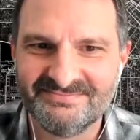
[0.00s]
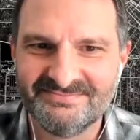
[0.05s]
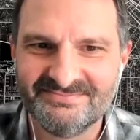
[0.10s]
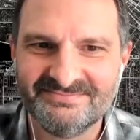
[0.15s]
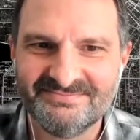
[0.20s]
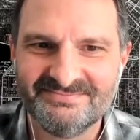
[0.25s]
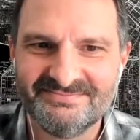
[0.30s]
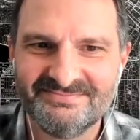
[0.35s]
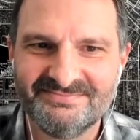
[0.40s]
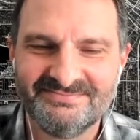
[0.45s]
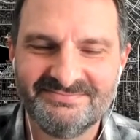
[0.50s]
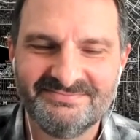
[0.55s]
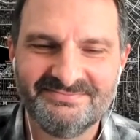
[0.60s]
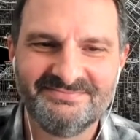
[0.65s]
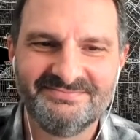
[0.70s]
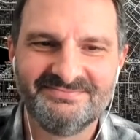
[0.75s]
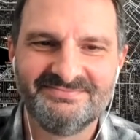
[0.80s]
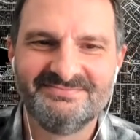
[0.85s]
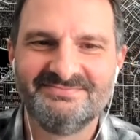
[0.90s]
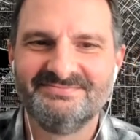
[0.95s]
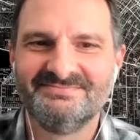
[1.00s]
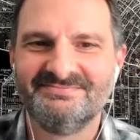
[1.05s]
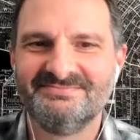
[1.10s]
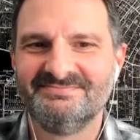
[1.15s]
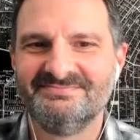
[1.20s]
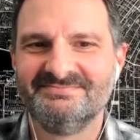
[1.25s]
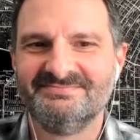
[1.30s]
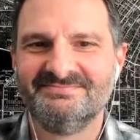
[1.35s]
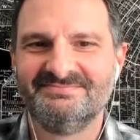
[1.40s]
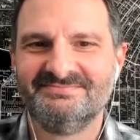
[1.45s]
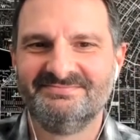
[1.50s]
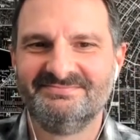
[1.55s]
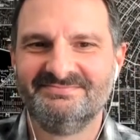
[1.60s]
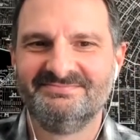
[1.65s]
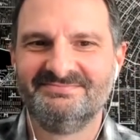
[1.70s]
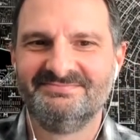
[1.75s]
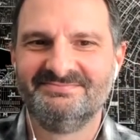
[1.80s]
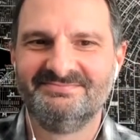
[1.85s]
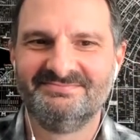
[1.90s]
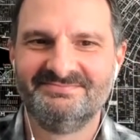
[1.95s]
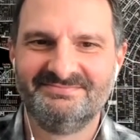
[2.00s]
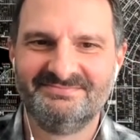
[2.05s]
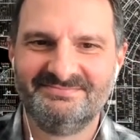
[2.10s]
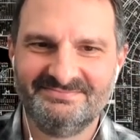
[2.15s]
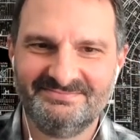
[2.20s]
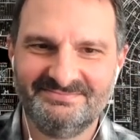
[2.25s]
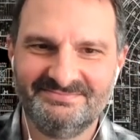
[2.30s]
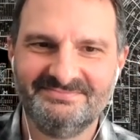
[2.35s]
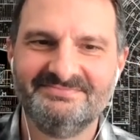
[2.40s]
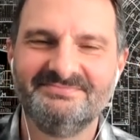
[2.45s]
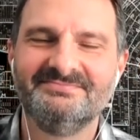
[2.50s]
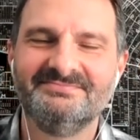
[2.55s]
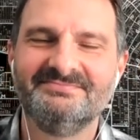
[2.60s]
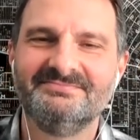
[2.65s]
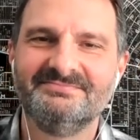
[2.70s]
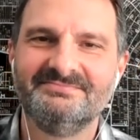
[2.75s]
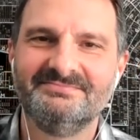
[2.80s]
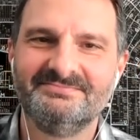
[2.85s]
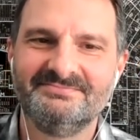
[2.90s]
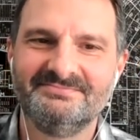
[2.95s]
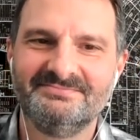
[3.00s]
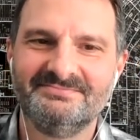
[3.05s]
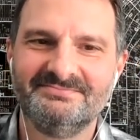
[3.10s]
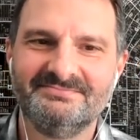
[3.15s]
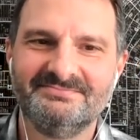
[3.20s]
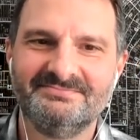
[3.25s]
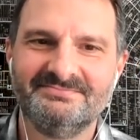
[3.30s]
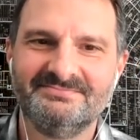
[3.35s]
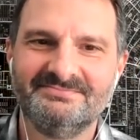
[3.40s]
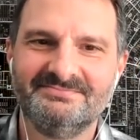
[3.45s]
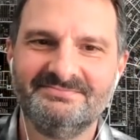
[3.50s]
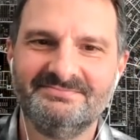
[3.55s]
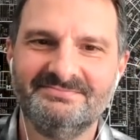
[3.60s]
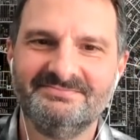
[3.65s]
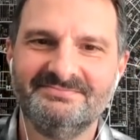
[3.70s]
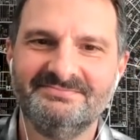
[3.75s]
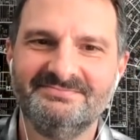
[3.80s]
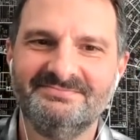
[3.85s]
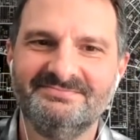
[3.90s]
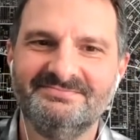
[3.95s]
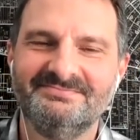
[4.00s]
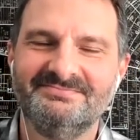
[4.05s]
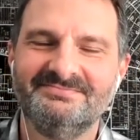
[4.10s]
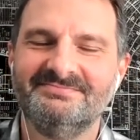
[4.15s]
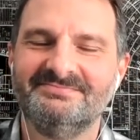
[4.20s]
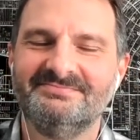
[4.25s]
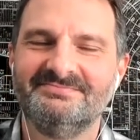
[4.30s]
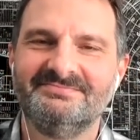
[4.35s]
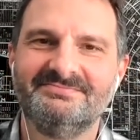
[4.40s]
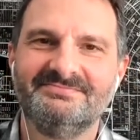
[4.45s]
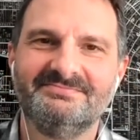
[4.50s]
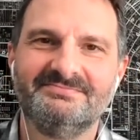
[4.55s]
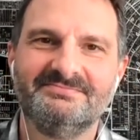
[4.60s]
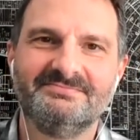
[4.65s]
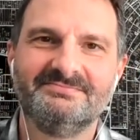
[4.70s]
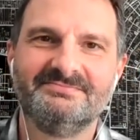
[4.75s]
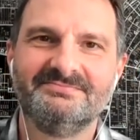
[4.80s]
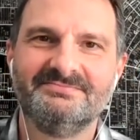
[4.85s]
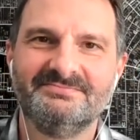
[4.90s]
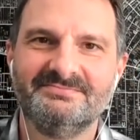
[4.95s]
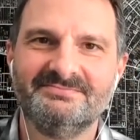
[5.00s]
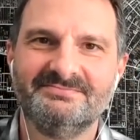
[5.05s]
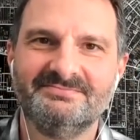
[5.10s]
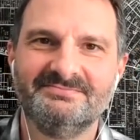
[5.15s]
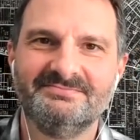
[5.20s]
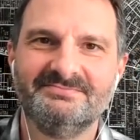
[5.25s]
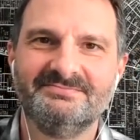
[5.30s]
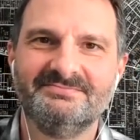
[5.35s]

(not speaking)